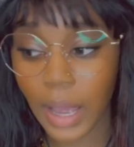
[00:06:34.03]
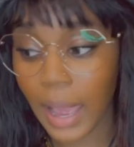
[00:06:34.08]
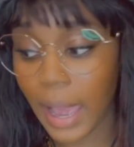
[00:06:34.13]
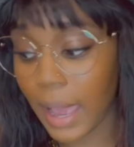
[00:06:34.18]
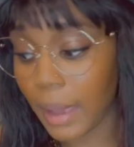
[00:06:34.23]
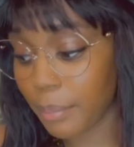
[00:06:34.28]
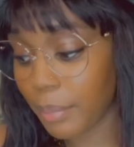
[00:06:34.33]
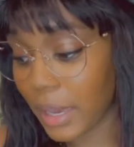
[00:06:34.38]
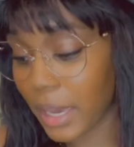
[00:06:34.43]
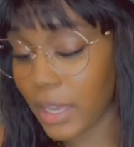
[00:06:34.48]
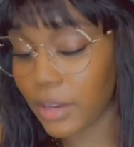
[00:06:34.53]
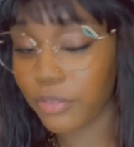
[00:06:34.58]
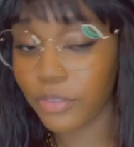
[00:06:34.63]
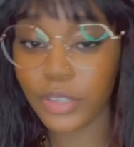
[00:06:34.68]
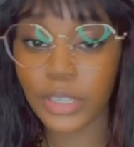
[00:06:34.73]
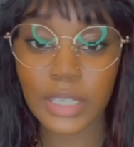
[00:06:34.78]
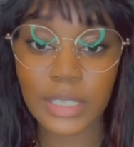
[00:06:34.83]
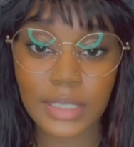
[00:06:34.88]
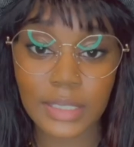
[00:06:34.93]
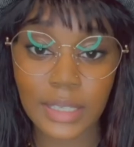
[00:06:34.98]
I paid for
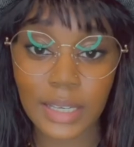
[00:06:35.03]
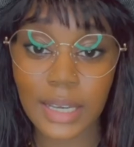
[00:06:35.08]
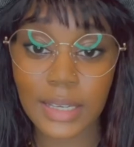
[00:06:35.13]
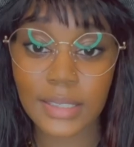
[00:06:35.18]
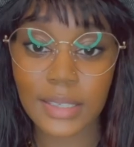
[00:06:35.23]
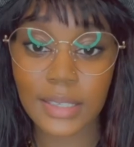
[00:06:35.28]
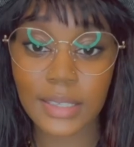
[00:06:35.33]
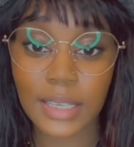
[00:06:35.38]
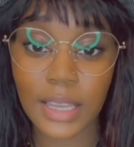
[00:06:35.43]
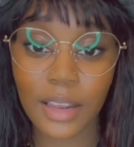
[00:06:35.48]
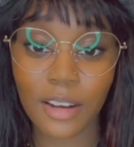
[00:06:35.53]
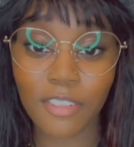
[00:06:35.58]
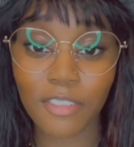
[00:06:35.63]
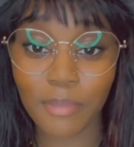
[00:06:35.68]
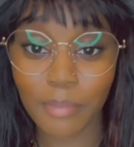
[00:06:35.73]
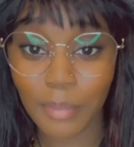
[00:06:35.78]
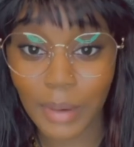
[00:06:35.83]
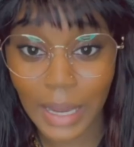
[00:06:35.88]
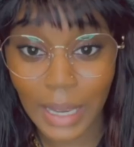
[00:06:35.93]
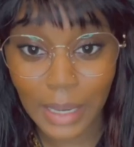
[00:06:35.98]
these glasses out of
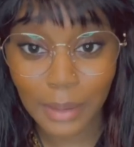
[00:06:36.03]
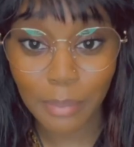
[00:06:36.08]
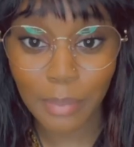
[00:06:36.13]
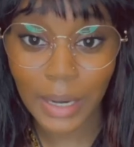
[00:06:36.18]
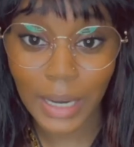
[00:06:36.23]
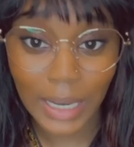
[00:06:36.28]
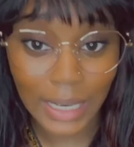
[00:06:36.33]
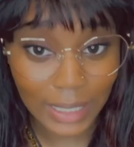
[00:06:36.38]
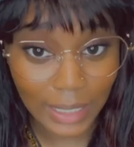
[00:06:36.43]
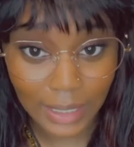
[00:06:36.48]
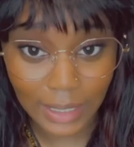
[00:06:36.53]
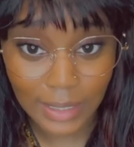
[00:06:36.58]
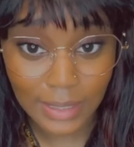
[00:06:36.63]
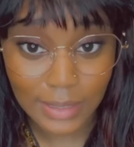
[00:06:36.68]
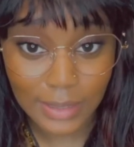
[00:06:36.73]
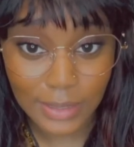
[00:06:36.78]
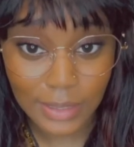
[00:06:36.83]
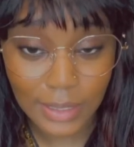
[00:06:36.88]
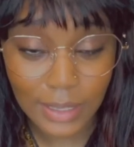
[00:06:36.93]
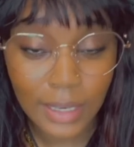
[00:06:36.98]
my
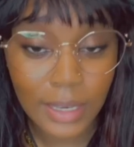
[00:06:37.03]
pocket.